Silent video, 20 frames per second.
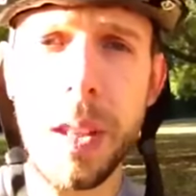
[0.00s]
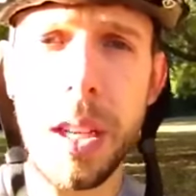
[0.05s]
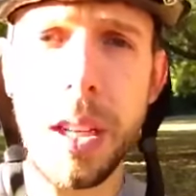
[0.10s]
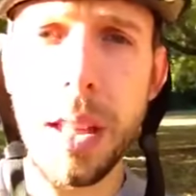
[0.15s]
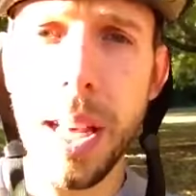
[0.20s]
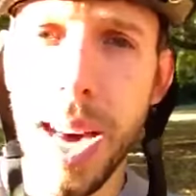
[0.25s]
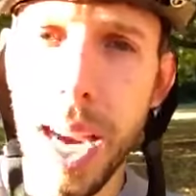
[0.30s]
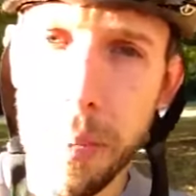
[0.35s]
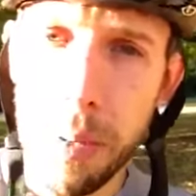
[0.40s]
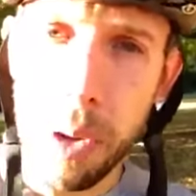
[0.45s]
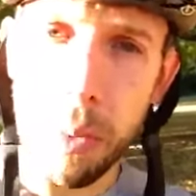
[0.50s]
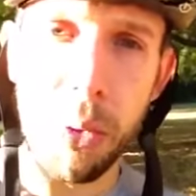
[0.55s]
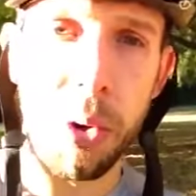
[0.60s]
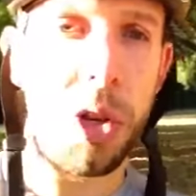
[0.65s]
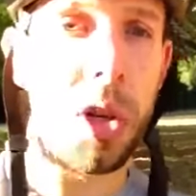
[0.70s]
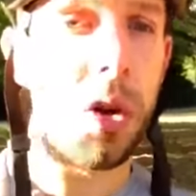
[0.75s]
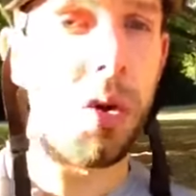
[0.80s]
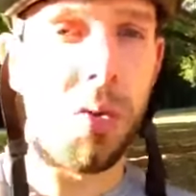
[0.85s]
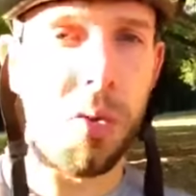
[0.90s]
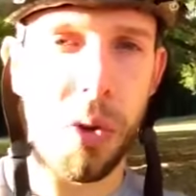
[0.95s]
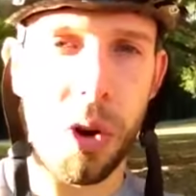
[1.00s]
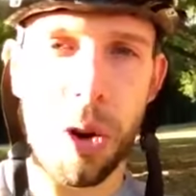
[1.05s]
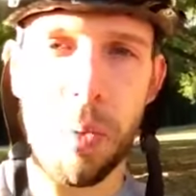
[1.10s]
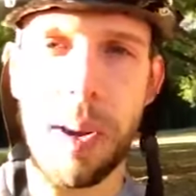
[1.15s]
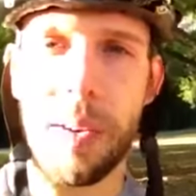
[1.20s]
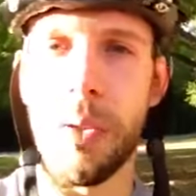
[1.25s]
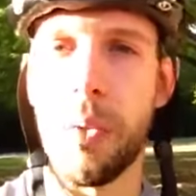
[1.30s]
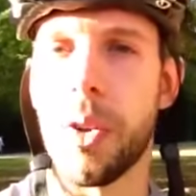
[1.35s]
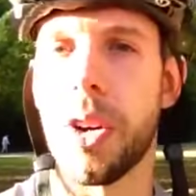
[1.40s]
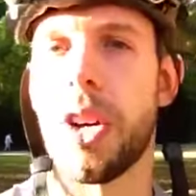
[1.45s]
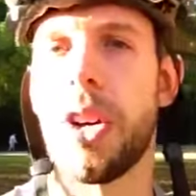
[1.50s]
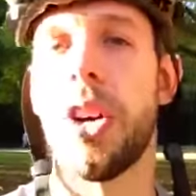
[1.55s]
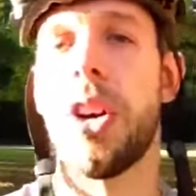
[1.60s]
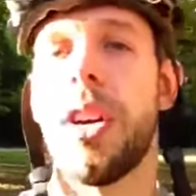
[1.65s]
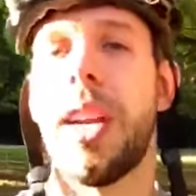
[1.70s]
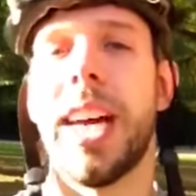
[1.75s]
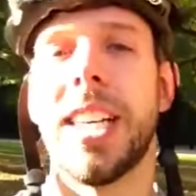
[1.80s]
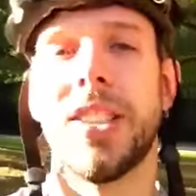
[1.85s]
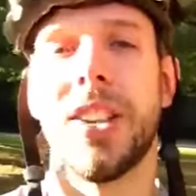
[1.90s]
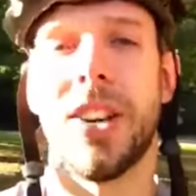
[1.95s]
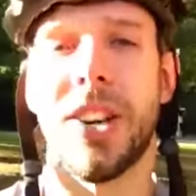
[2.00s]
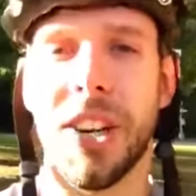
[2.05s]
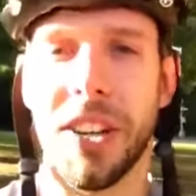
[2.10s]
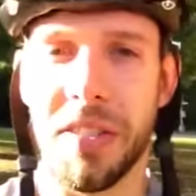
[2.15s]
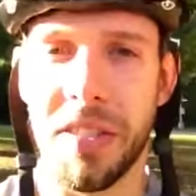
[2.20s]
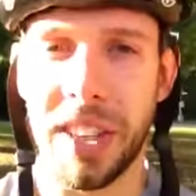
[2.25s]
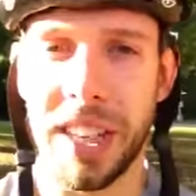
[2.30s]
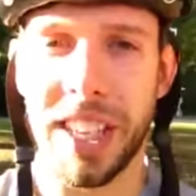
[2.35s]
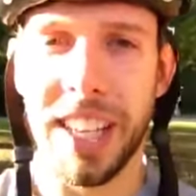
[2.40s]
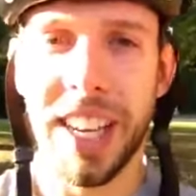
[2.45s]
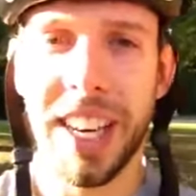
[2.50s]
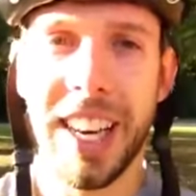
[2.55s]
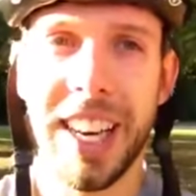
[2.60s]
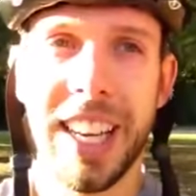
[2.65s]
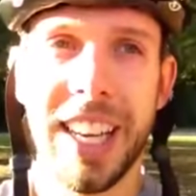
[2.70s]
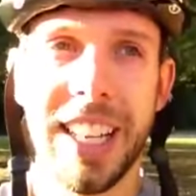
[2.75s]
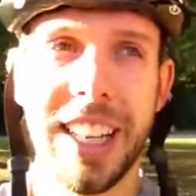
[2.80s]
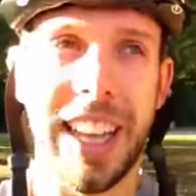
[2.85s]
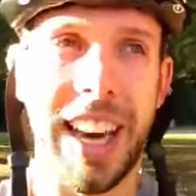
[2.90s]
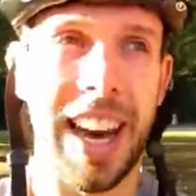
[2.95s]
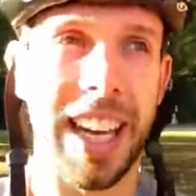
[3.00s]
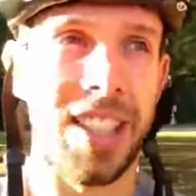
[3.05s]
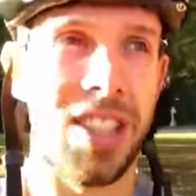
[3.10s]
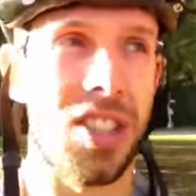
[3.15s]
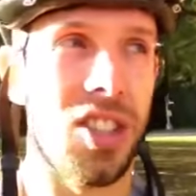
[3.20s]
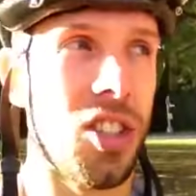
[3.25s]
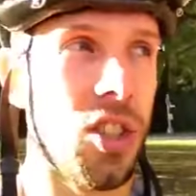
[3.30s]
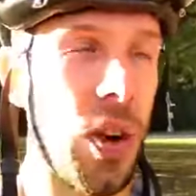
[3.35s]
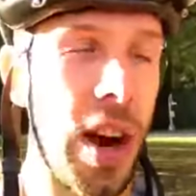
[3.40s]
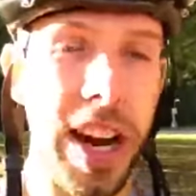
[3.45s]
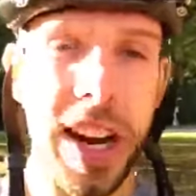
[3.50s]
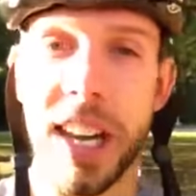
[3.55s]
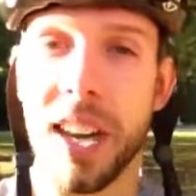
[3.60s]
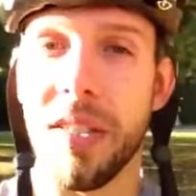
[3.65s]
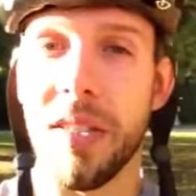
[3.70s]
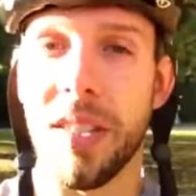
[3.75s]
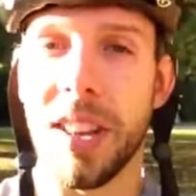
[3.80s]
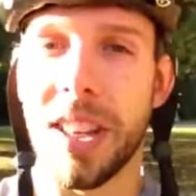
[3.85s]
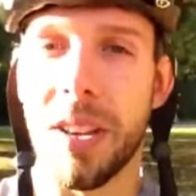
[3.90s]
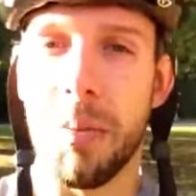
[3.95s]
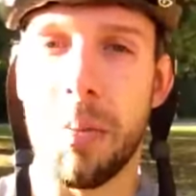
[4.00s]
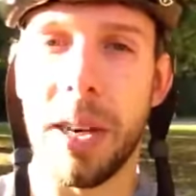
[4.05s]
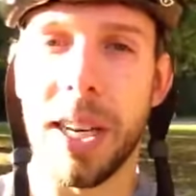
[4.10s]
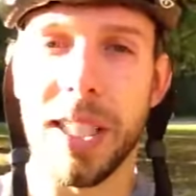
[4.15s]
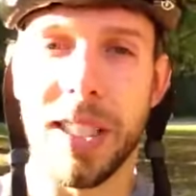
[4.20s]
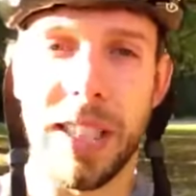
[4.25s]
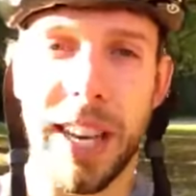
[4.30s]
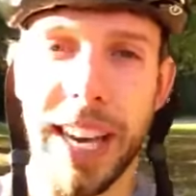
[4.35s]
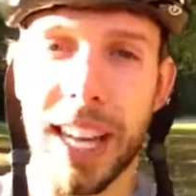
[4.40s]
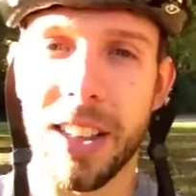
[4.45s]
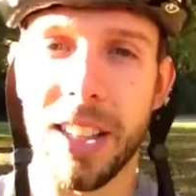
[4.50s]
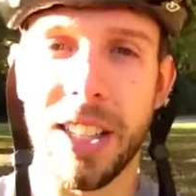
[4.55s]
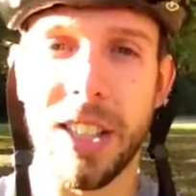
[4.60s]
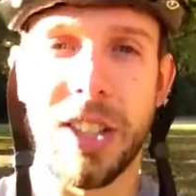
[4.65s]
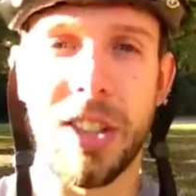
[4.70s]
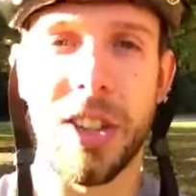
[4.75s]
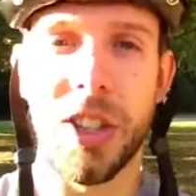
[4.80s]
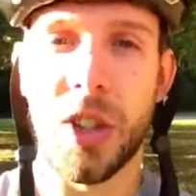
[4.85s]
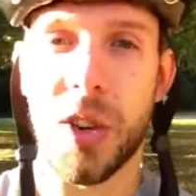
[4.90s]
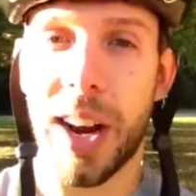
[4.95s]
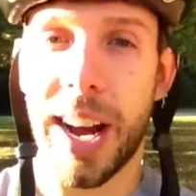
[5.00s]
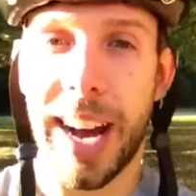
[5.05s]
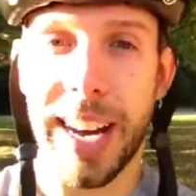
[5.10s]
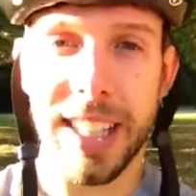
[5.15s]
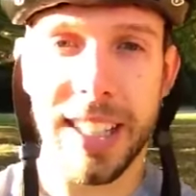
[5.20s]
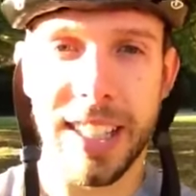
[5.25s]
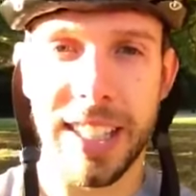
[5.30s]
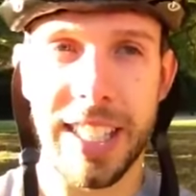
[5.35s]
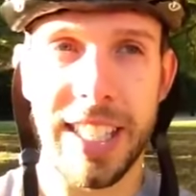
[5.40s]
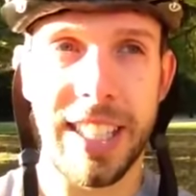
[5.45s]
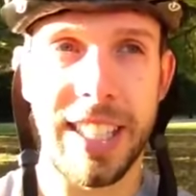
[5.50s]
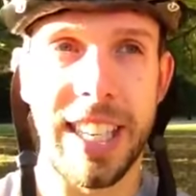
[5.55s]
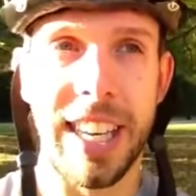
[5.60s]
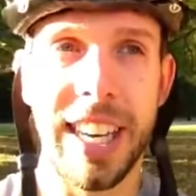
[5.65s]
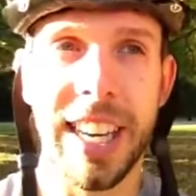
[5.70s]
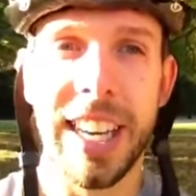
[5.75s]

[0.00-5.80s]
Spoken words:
A lot of people go for them. Everyone has heard of it. That's training to be a cyclist or a triathlete.